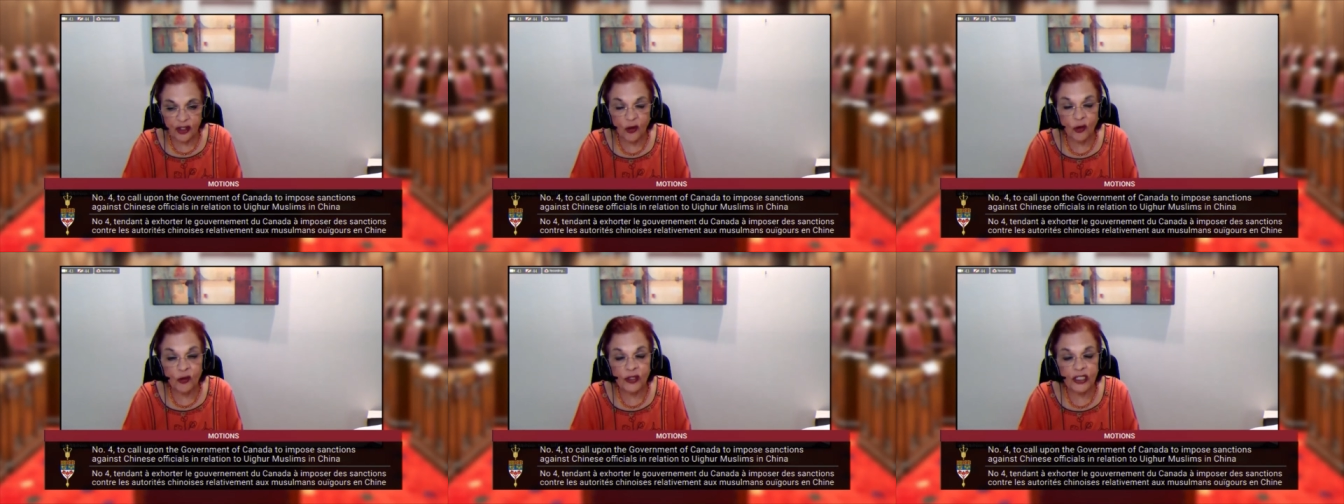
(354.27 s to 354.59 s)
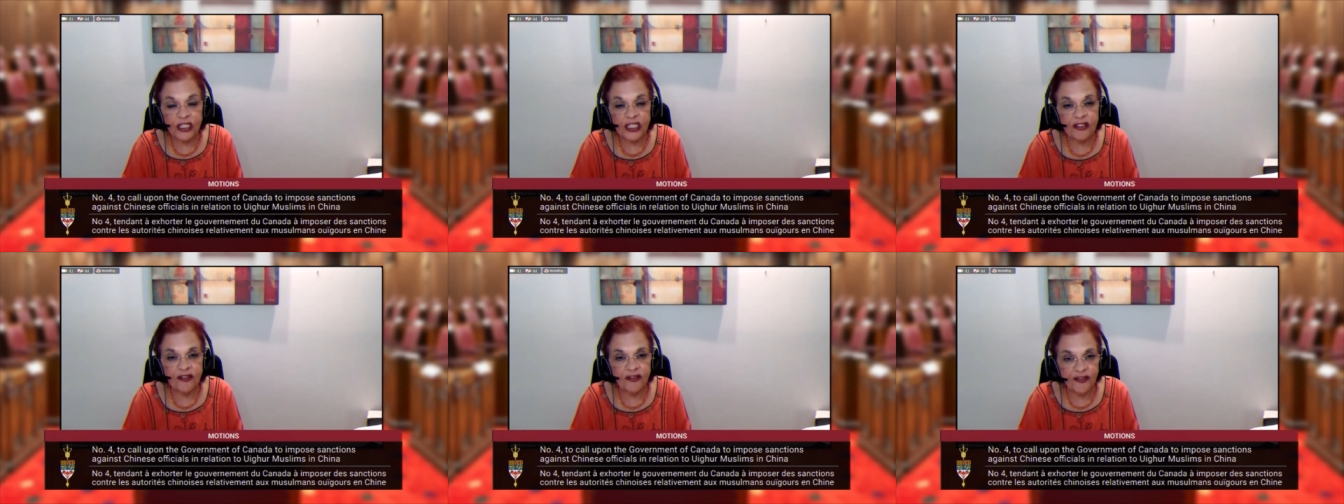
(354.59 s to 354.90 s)

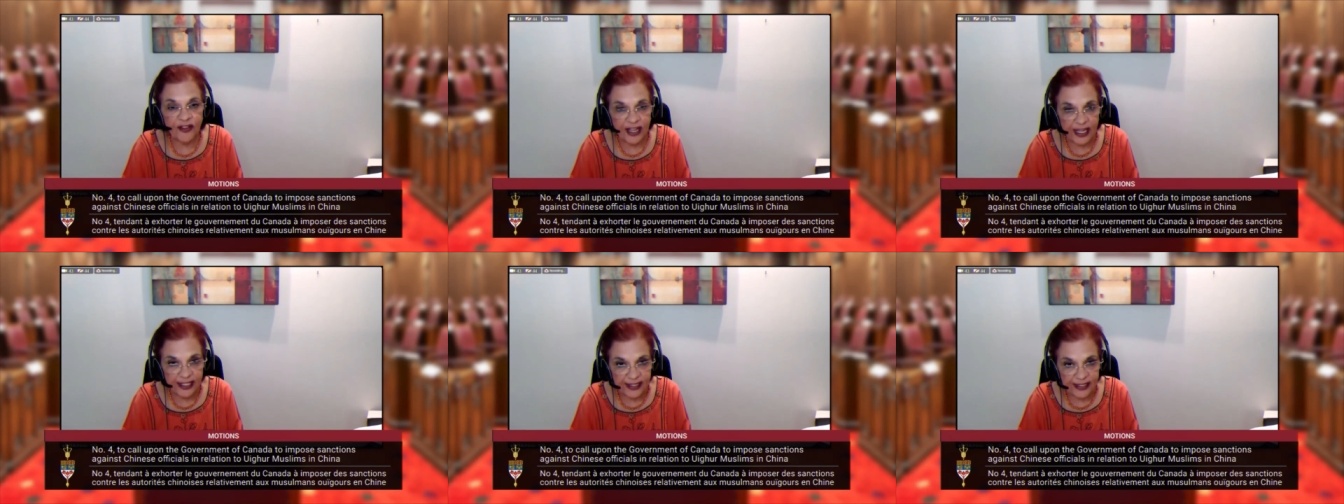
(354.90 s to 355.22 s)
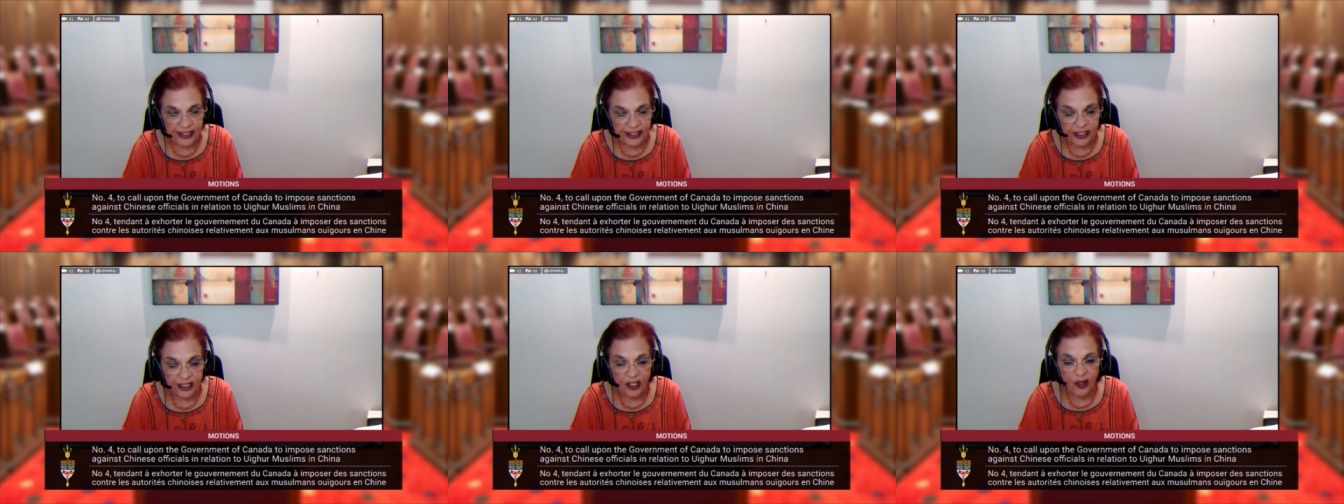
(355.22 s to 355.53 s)
only
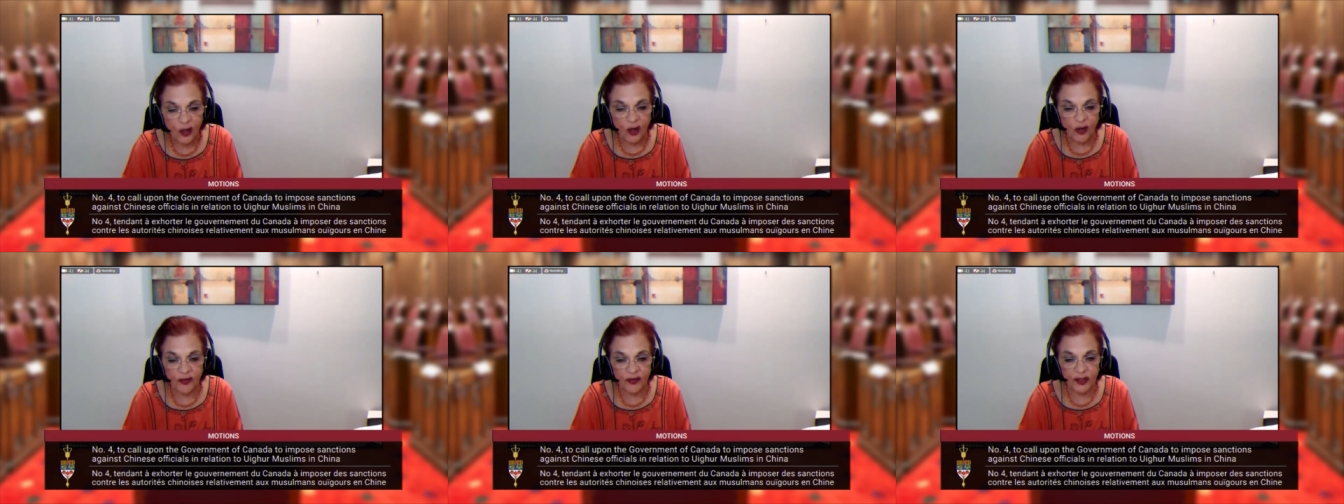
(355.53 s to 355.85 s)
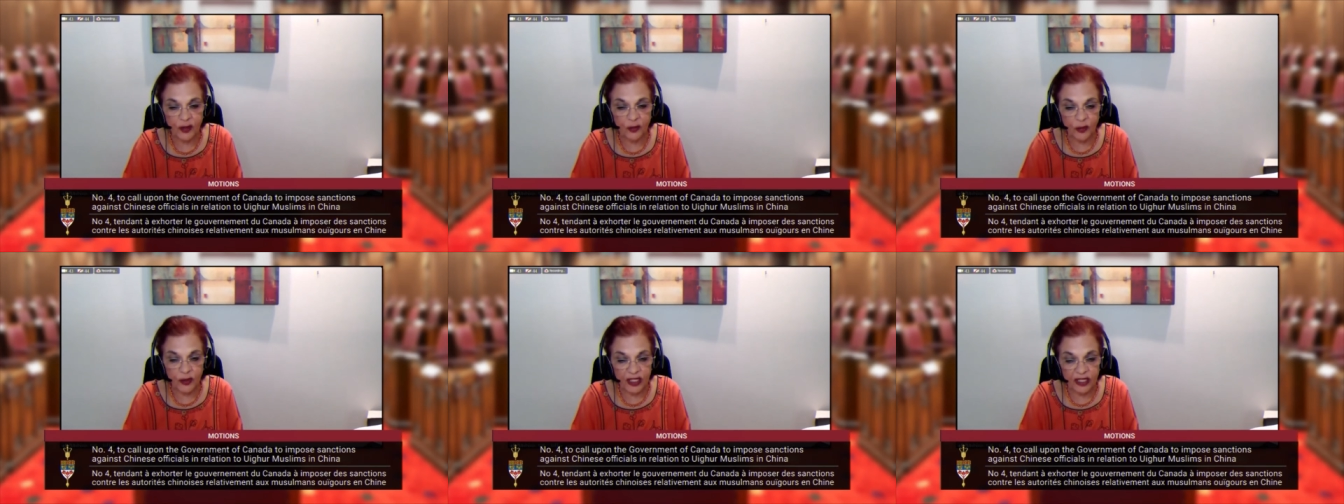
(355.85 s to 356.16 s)
facet of the
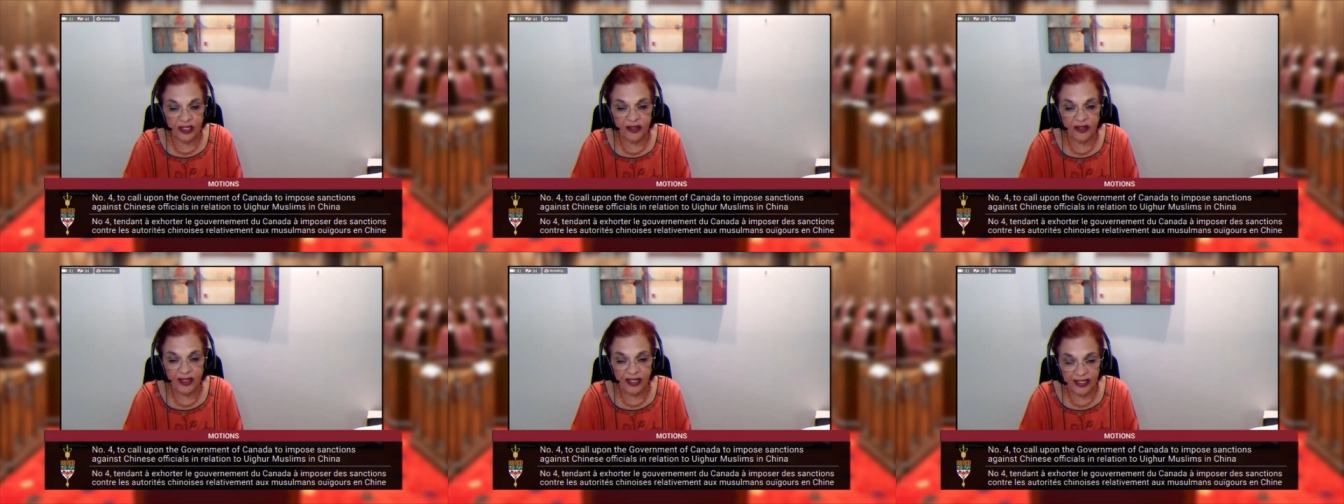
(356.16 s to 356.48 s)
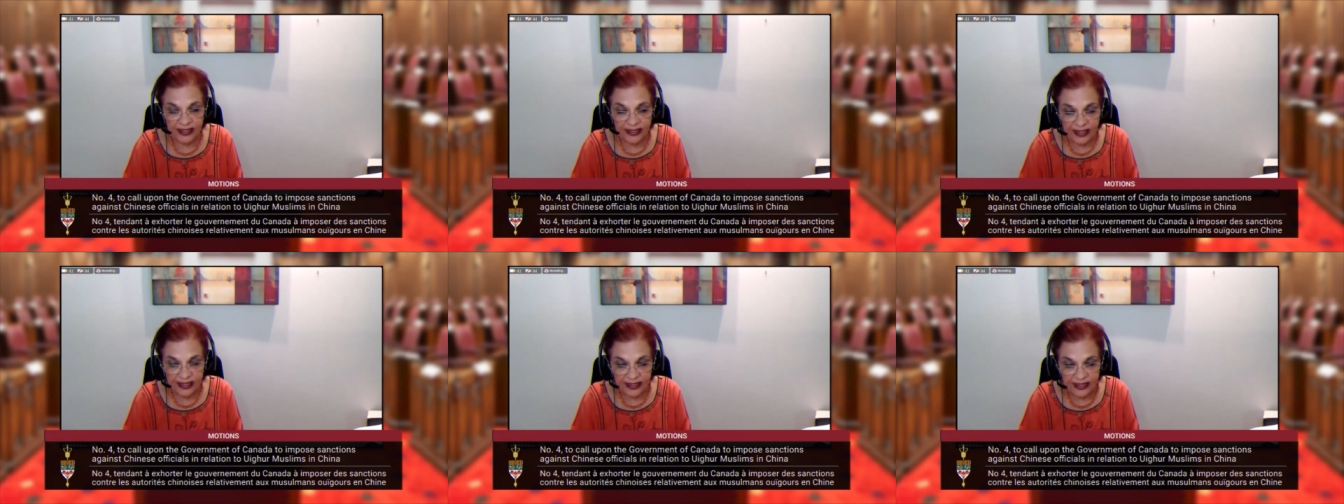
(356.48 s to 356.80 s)
Uyghur
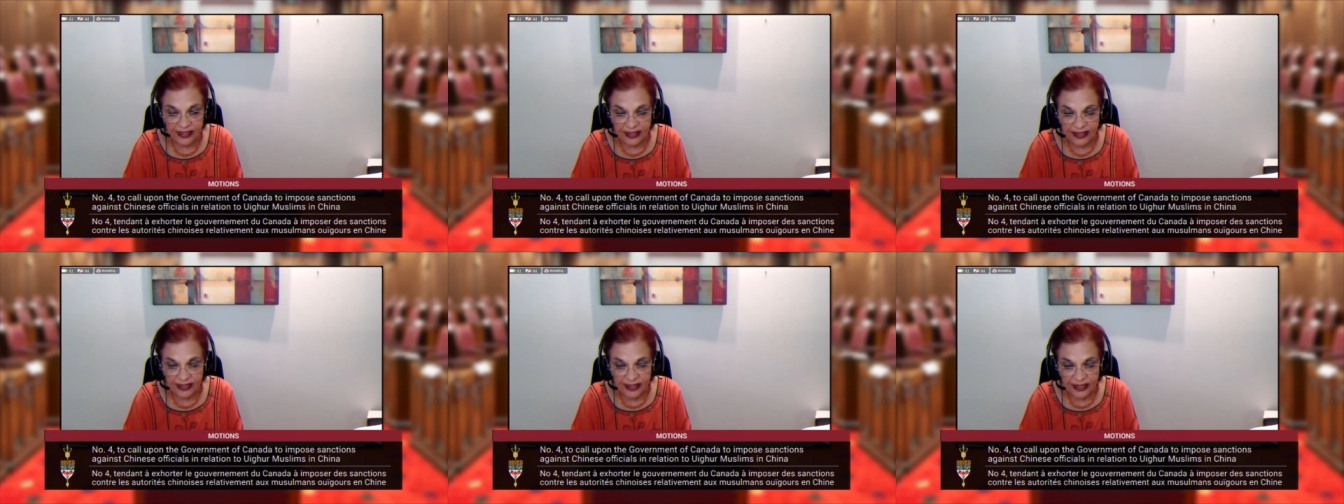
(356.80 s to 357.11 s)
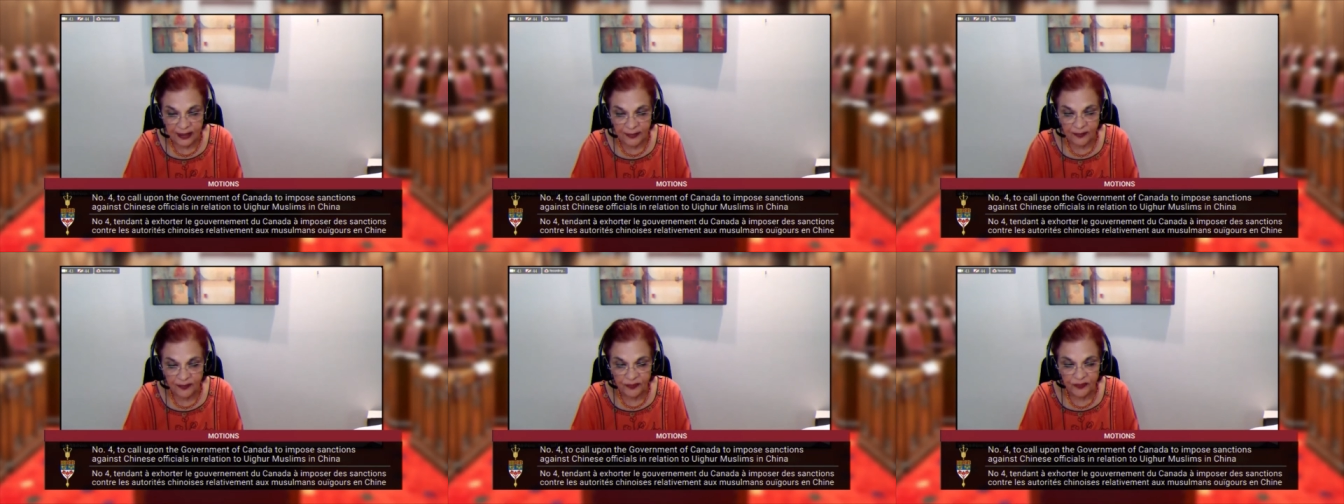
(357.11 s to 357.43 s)
identity.